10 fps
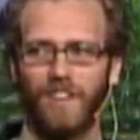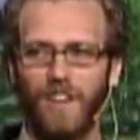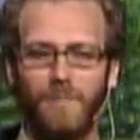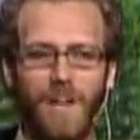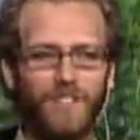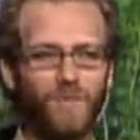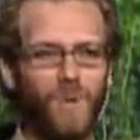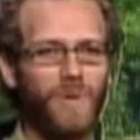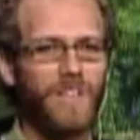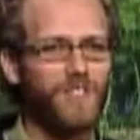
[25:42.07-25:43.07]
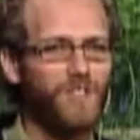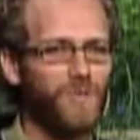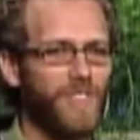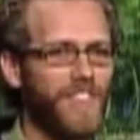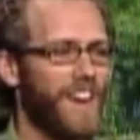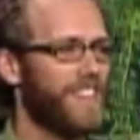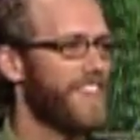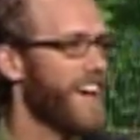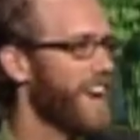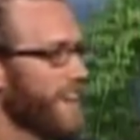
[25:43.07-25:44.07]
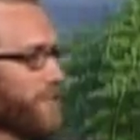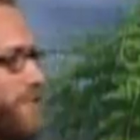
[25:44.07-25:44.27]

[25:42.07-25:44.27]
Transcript: Imagine what we could do with that extra